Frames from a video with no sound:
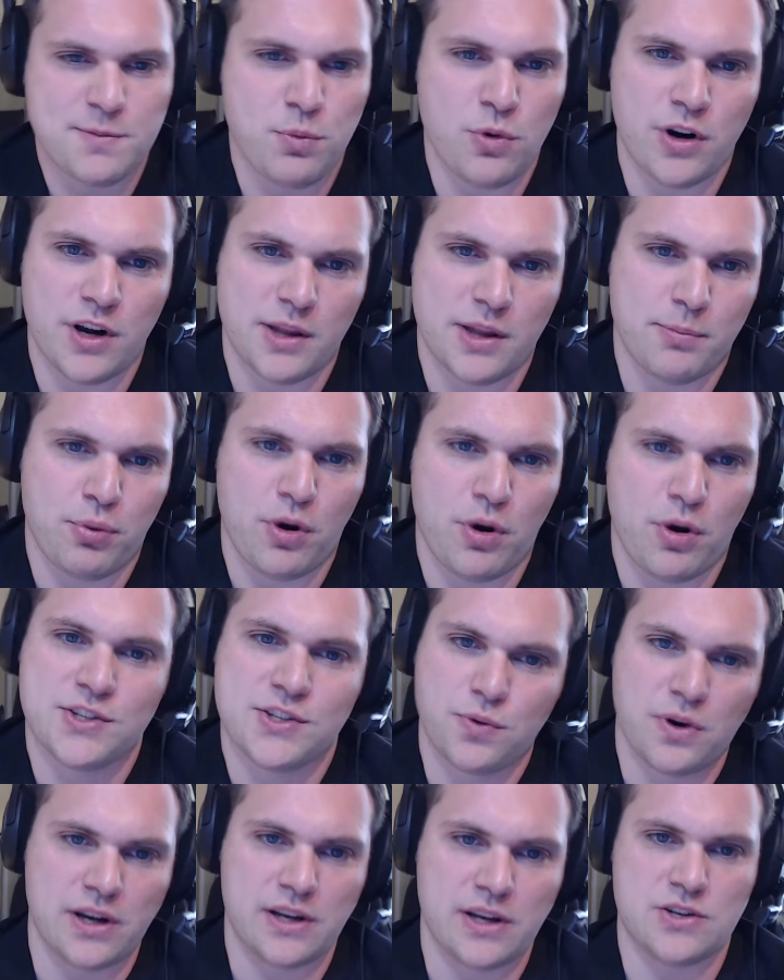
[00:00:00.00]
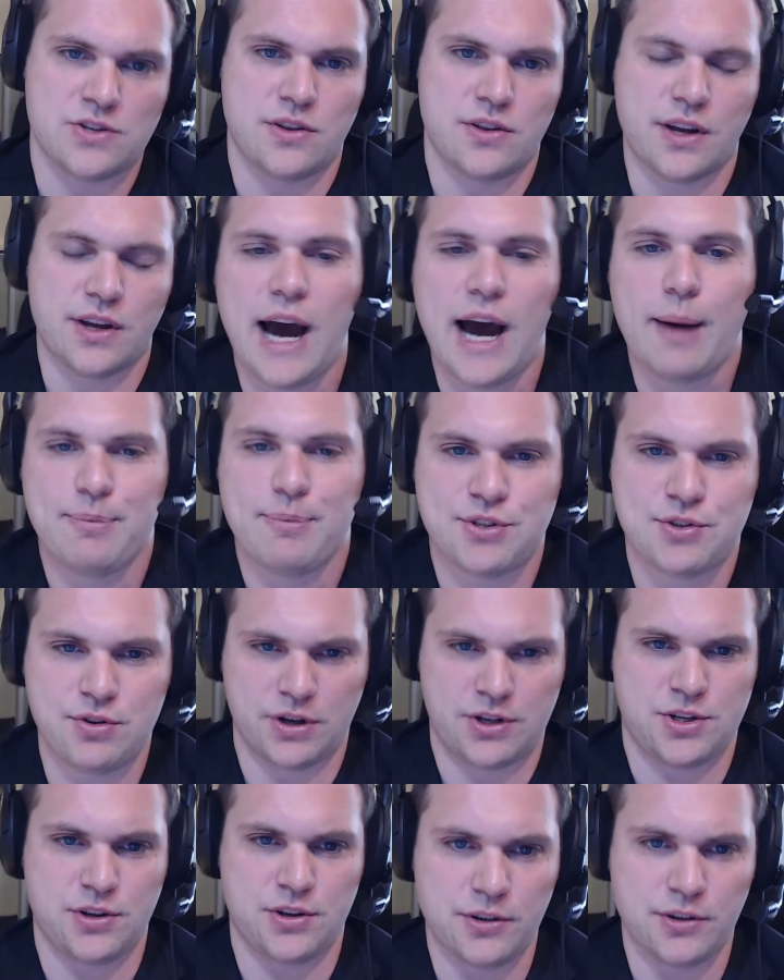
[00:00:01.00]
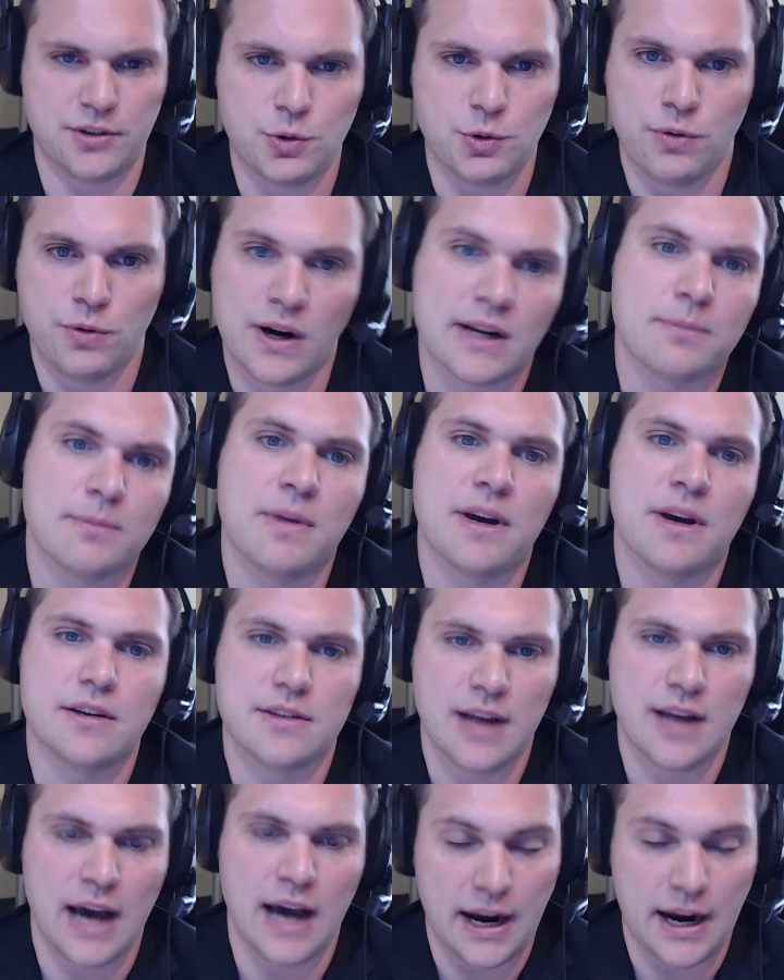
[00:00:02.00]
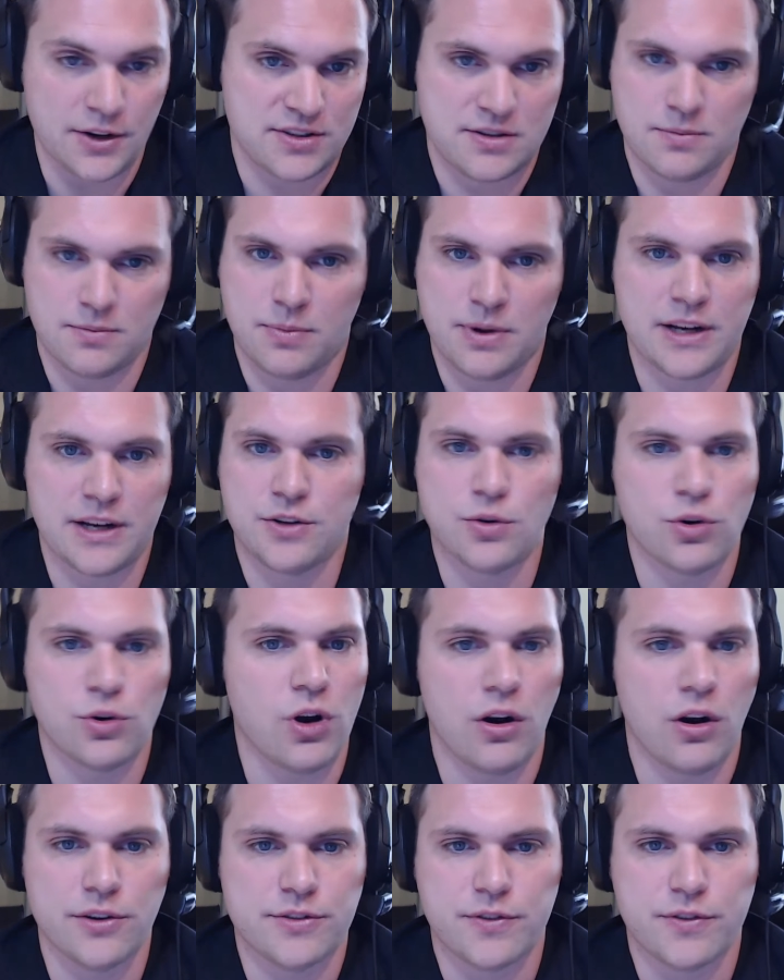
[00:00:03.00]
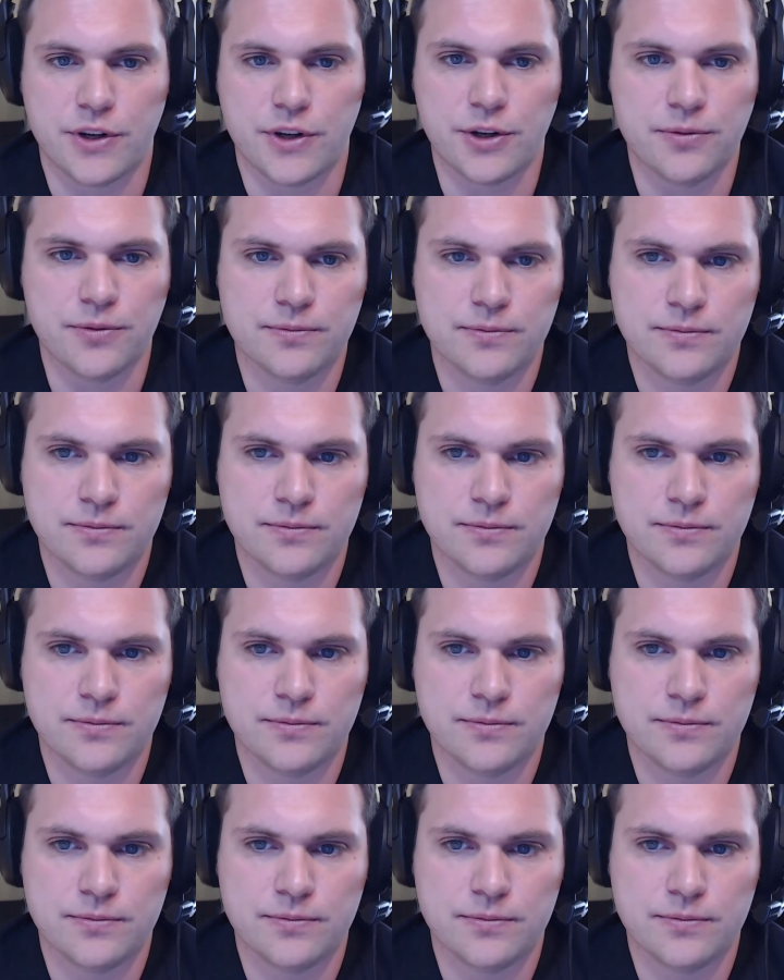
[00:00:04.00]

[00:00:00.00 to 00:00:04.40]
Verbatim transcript: point or the price range or the comp structure you would recommend to hire somebody to do calls for you?